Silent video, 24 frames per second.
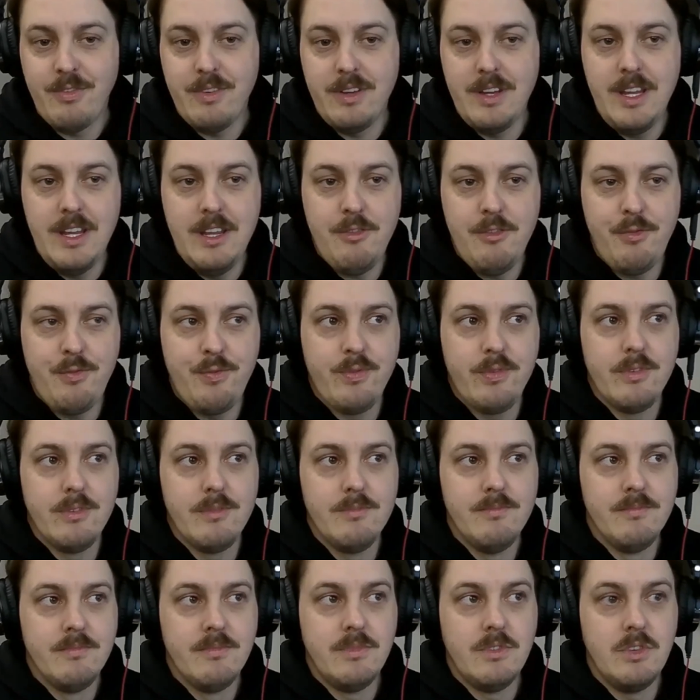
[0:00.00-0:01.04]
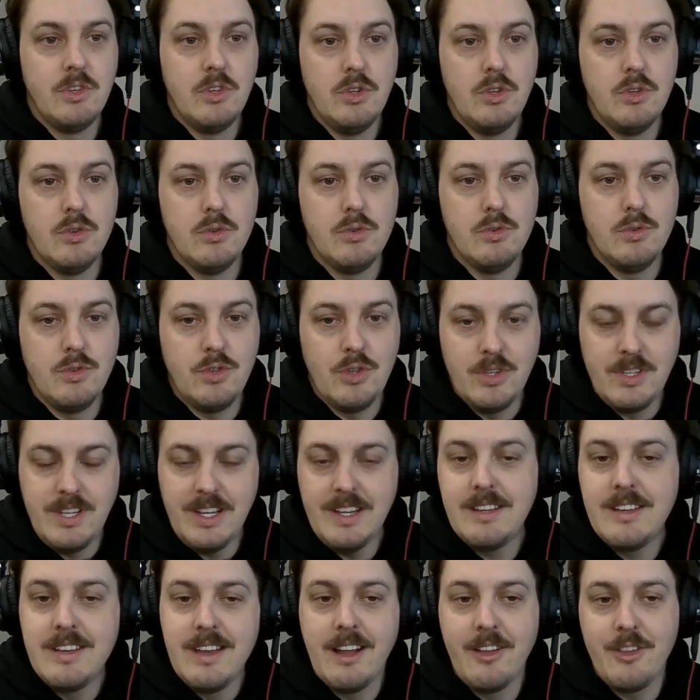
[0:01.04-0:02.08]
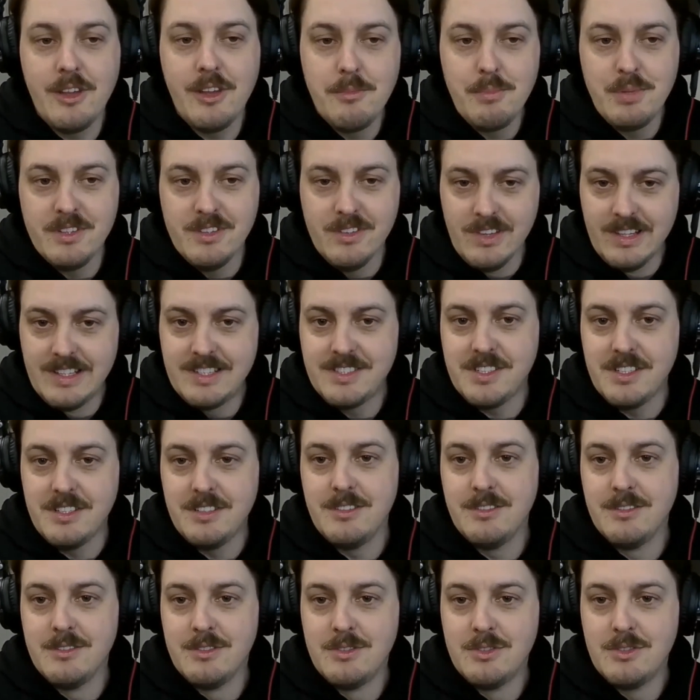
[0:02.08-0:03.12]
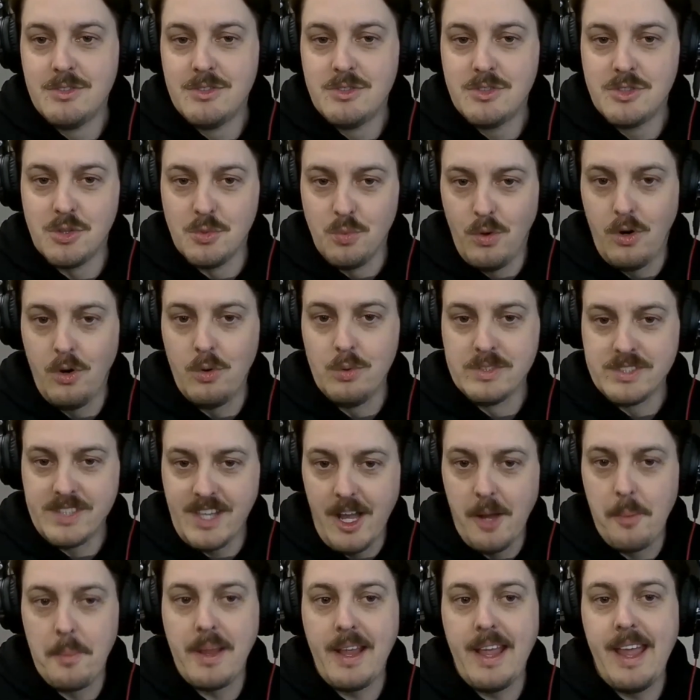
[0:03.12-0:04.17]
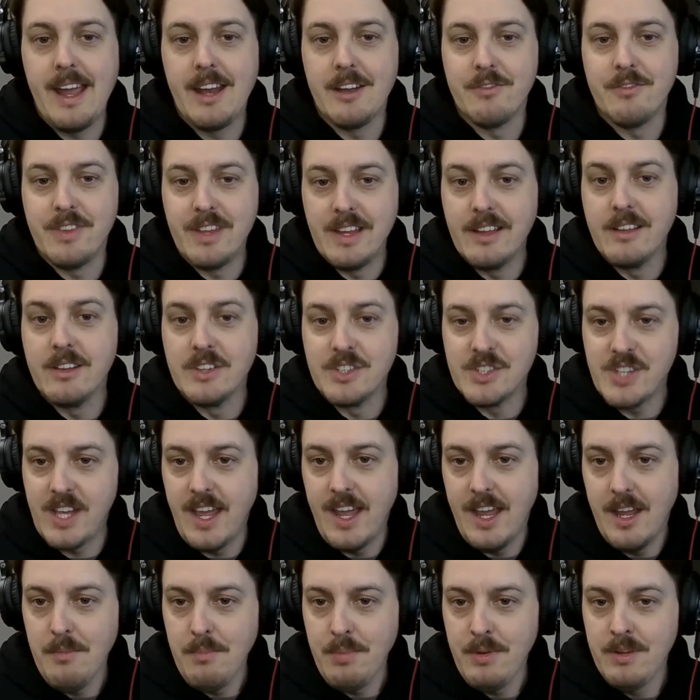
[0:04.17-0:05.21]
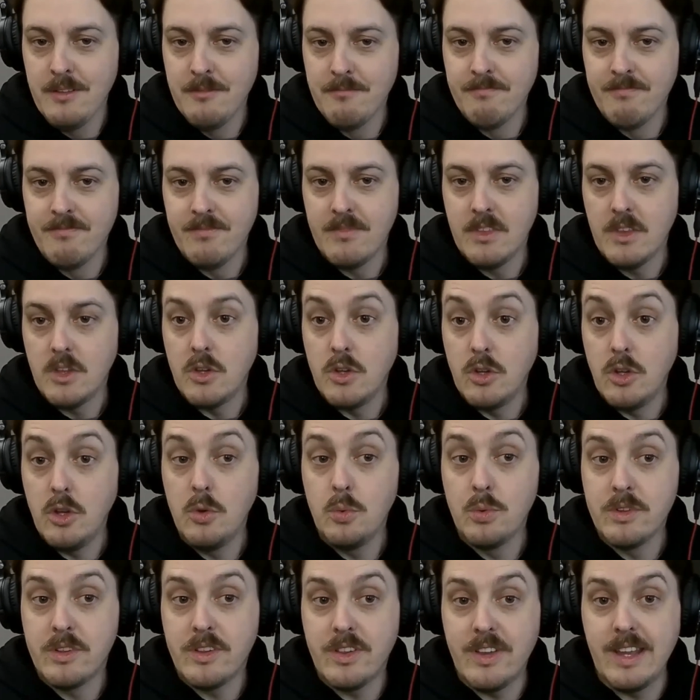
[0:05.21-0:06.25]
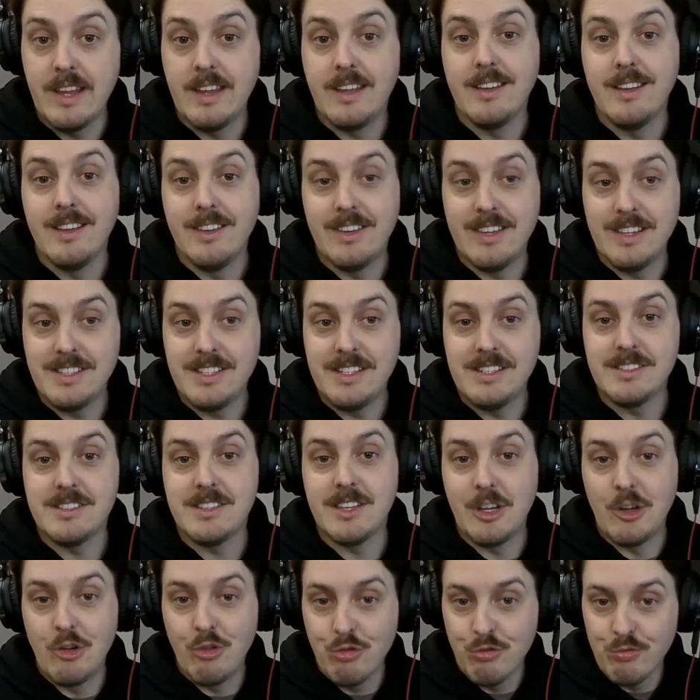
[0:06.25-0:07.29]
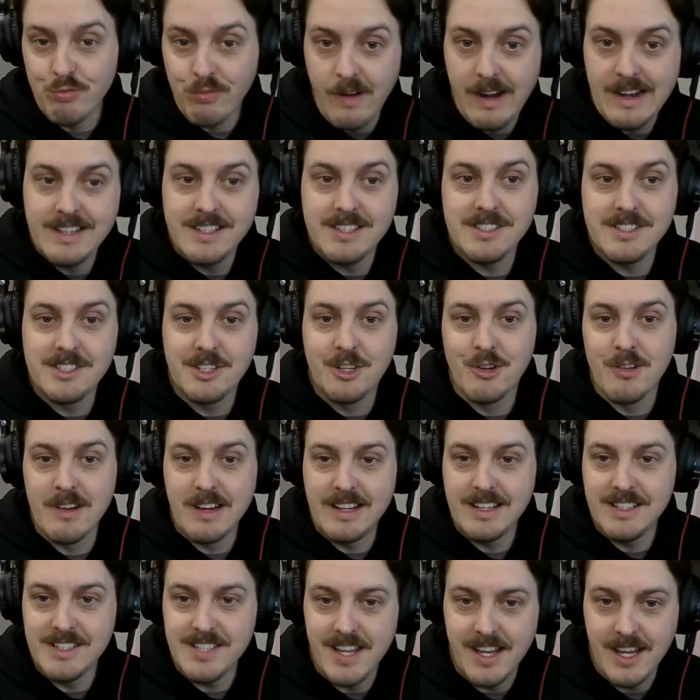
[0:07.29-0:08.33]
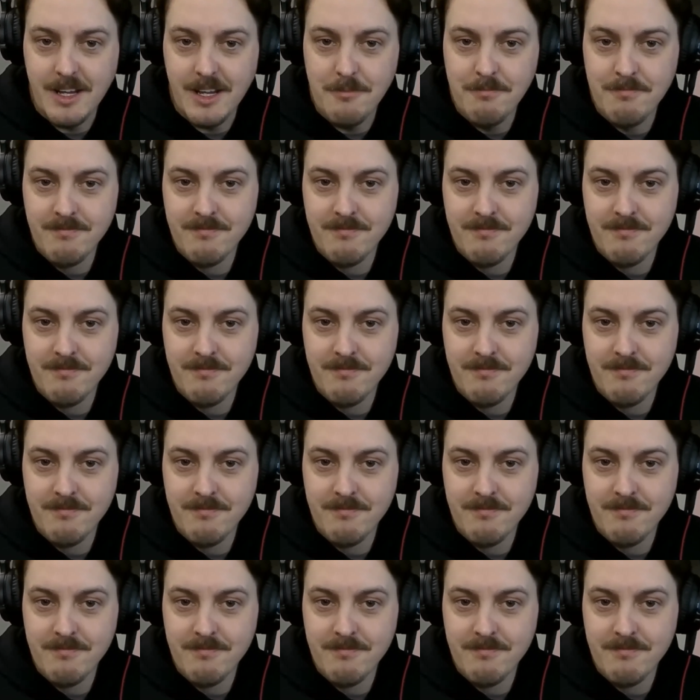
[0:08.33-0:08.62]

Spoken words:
If you did nothing but listen to what was coming out of the English camp, you would think this is the greatest cricket team